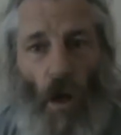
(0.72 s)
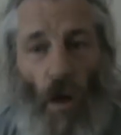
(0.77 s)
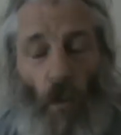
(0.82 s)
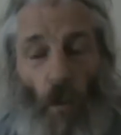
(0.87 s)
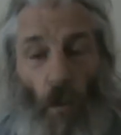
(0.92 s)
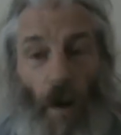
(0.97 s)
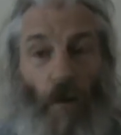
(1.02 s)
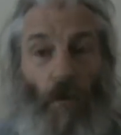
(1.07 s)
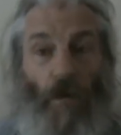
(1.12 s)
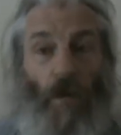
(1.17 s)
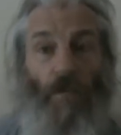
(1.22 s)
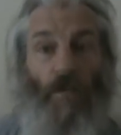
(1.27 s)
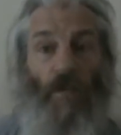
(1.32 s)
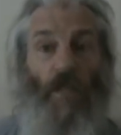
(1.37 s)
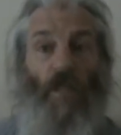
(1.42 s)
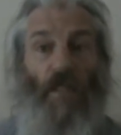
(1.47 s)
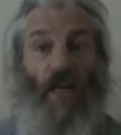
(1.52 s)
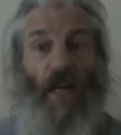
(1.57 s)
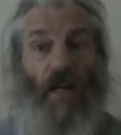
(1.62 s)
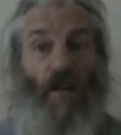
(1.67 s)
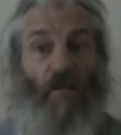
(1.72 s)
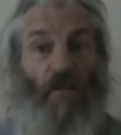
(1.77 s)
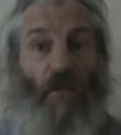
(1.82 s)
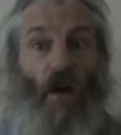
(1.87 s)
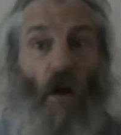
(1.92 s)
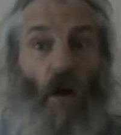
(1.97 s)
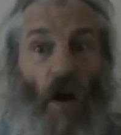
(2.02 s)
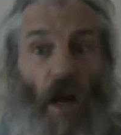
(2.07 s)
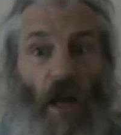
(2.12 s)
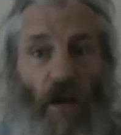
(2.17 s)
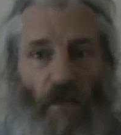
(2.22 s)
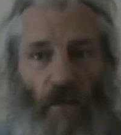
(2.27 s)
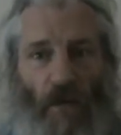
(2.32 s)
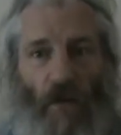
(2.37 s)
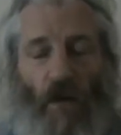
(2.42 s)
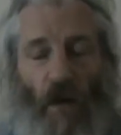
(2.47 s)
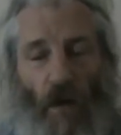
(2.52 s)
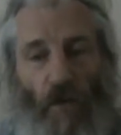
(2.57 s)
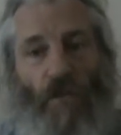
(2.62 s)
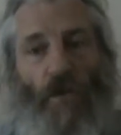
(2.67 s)
Welcome to day
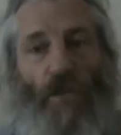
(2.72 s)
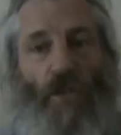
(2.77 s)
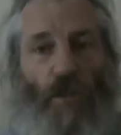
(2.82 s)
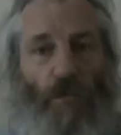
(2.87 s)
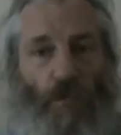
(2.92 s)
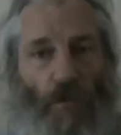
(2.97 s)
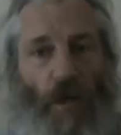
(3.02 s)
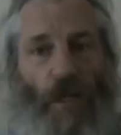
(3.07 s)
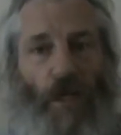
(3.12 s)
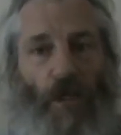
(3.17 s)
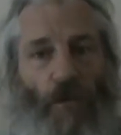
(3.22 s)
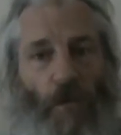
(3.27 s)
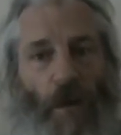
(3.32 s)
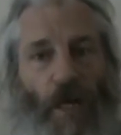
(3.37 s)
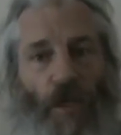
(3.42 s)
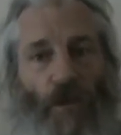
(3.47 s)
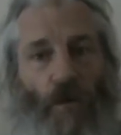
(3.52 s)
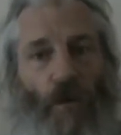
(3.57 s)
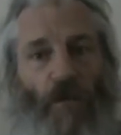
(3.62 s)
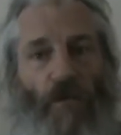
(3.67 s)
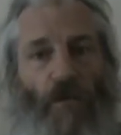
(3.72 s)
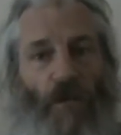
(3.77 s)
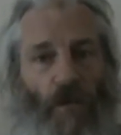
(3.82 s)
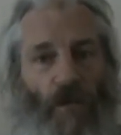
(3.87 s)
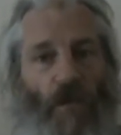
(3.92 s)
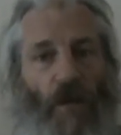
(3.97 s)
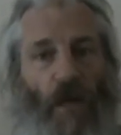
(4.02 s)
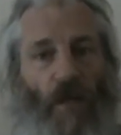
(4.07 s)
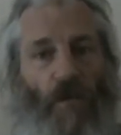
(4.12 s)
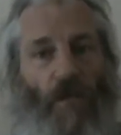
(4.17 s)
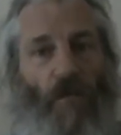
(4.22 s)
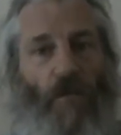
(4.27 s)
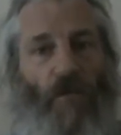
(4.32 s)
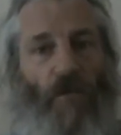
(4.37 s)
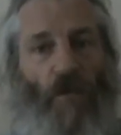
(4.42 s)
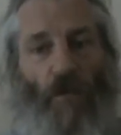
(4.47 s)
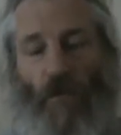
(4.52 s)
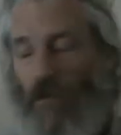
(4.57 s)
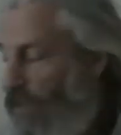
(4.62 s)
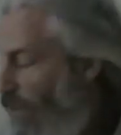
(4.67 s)
5 of the Spring Smash Off
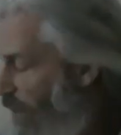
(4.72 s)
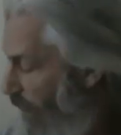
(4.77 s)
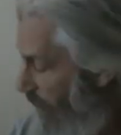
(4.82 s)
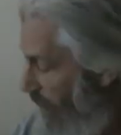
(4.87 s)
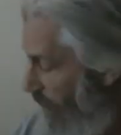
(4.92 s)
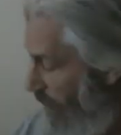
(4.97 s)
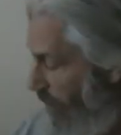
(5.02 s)
2014,